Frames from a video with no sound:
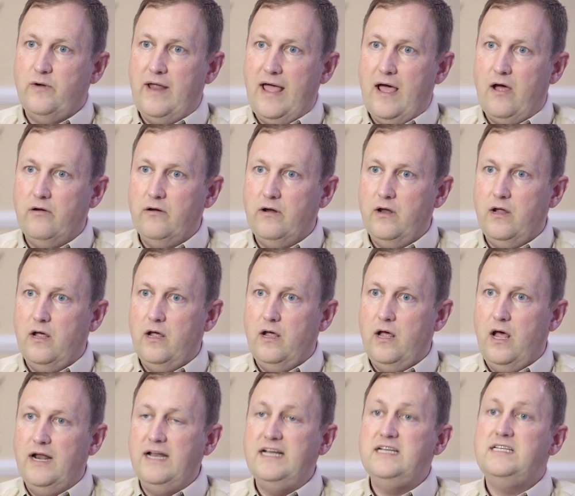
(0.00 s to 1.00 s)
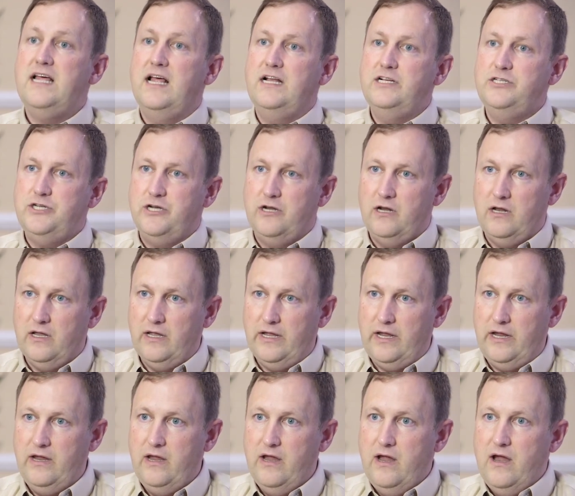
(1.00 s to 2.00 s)
down
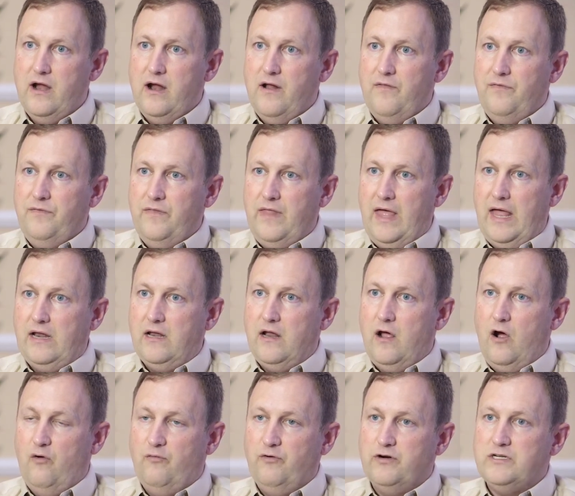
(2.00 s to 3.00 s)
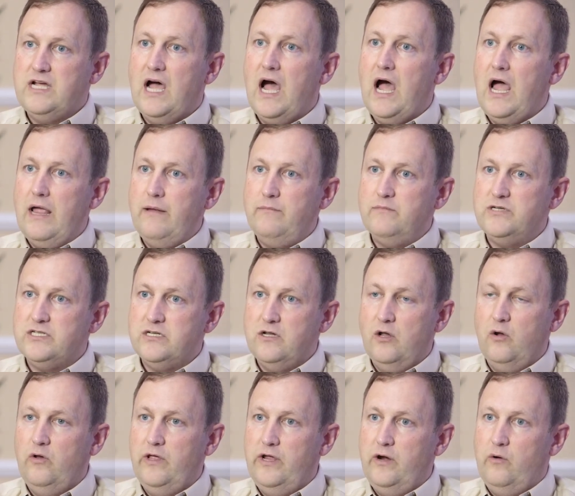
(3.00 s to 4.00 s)
unintentionally, that over time
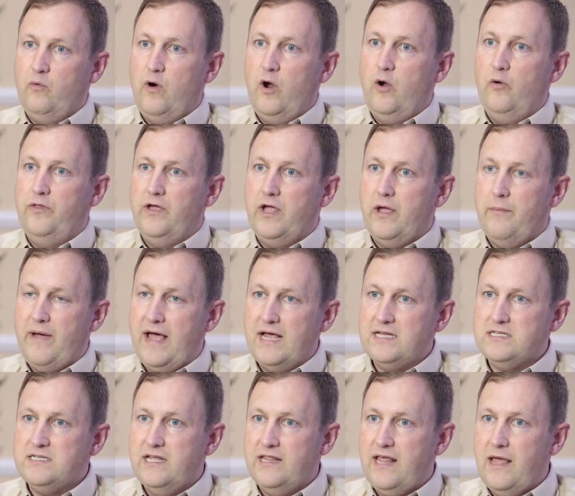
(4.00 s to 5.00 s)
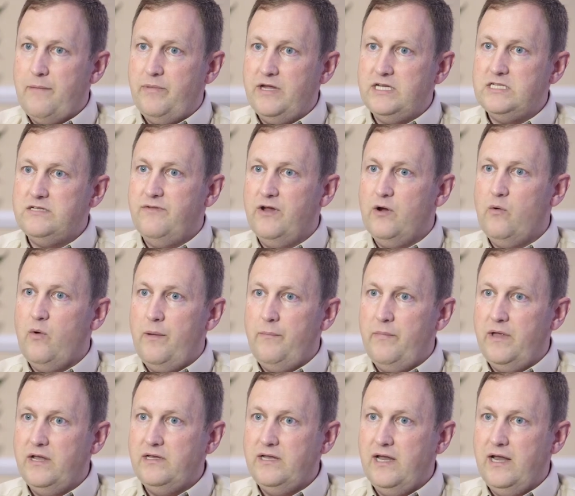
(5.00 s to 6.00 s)
slowly erode the capacity of that piece of
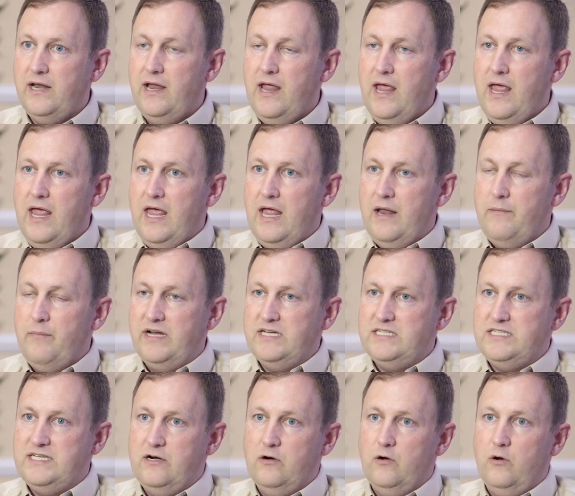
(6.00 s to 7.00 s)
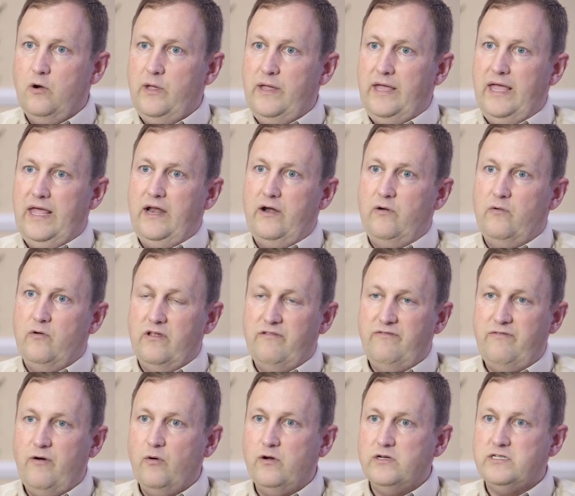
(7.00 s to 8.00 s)
equipment. And, and by zeroing in and really
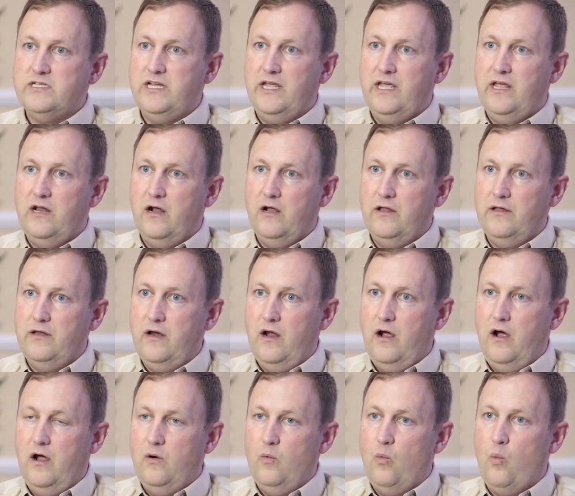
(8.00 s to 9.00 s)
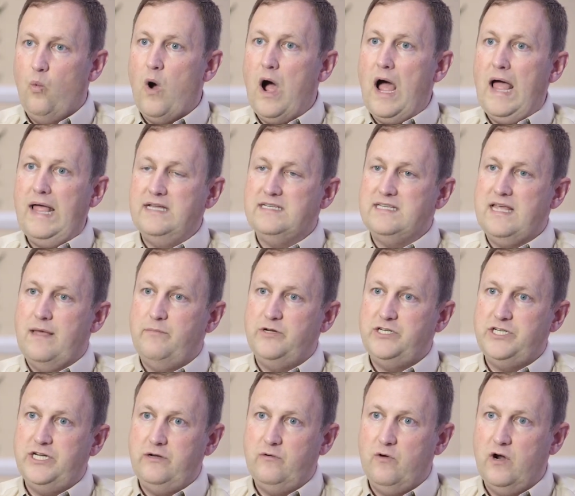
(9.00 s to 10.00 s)
focusing in on, on why is that
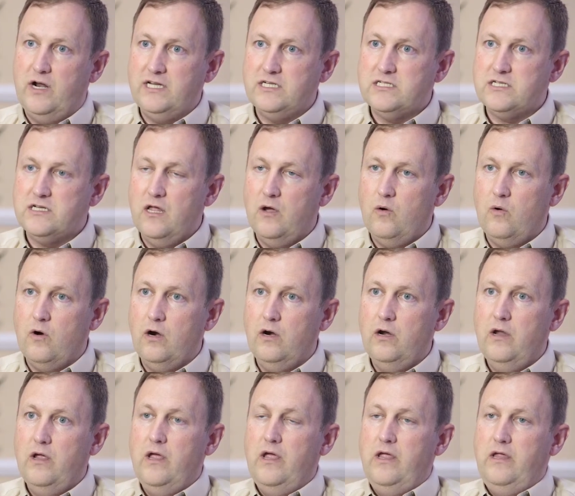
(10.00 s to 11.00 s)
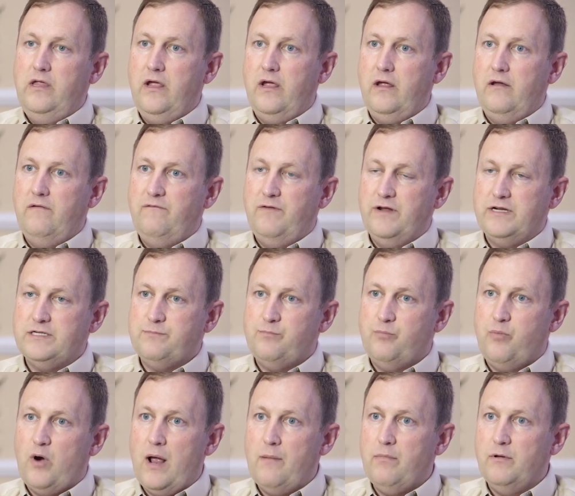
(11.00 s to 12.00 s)
machine running slower, you can fix
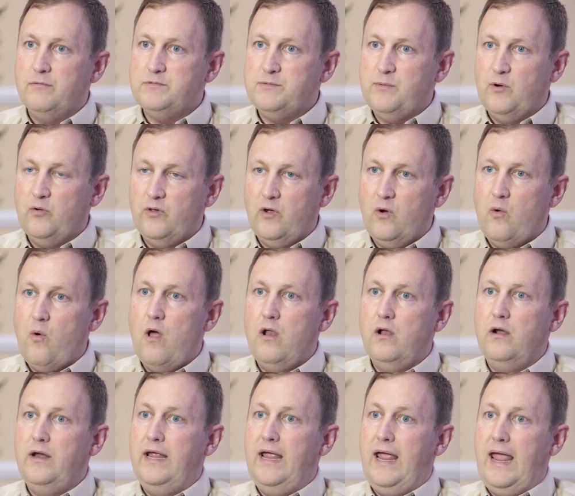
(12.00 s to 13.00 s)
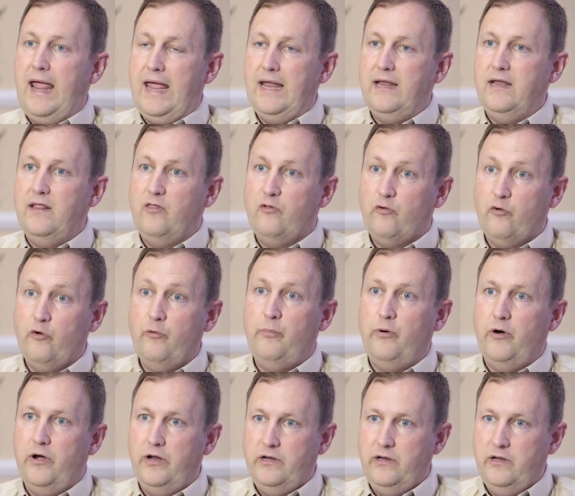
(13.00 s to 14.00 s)
problems both in quality and in
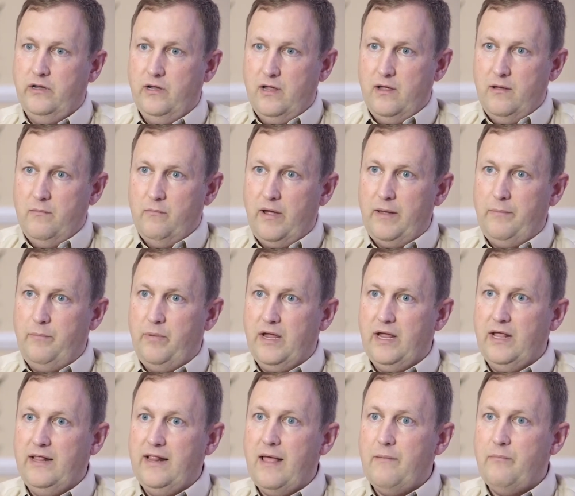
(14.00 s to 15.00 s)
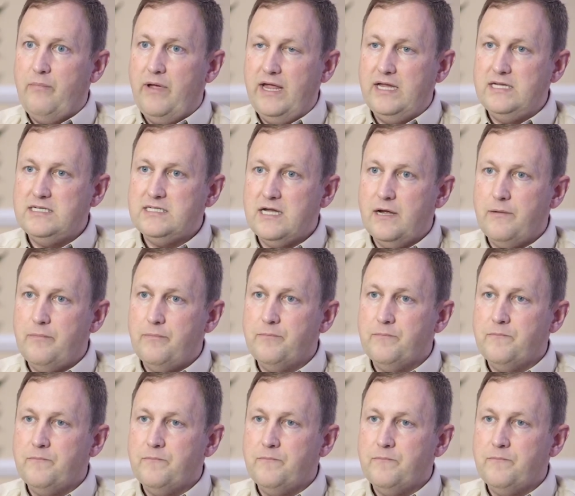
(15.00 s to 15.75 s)
throughput by picking that pace up.